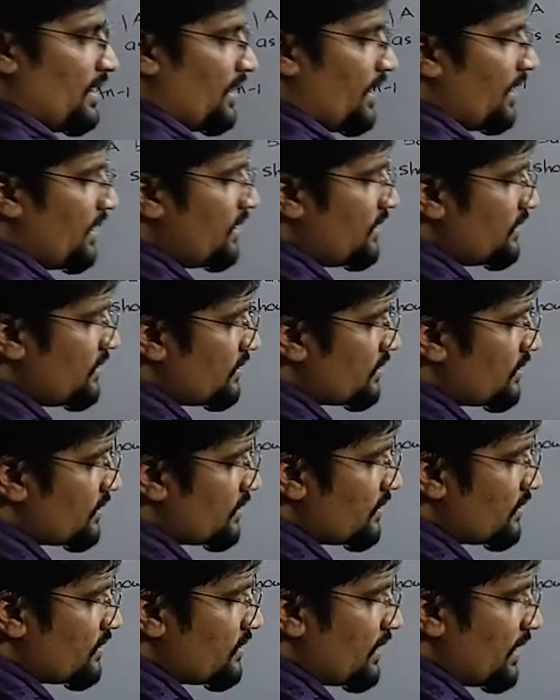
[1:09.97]
and
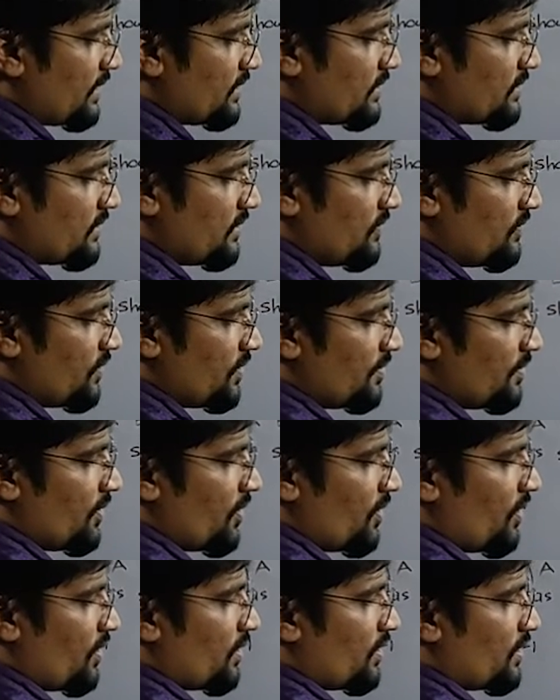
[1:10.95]
the tension will
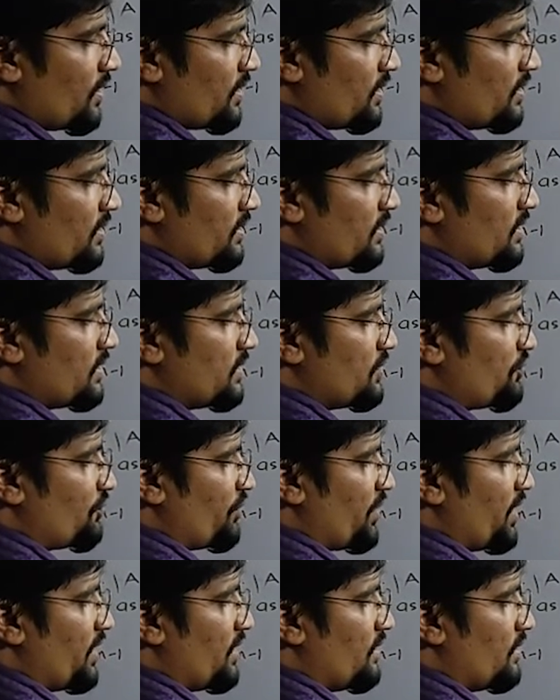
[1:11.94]
be occur in this
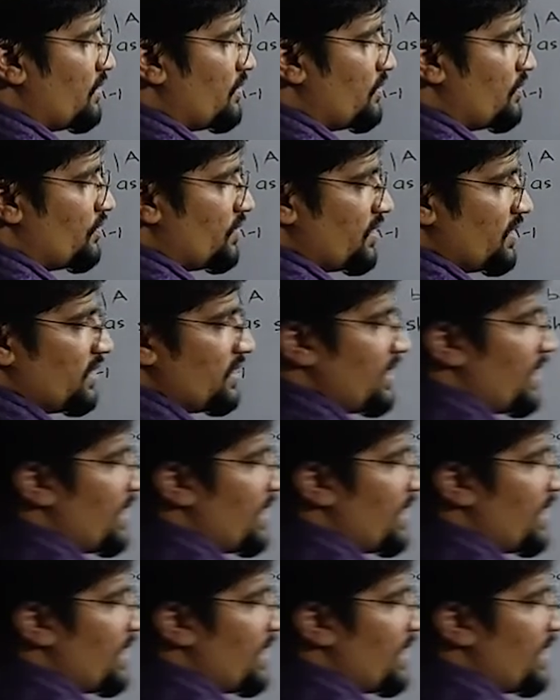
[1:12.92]
string which is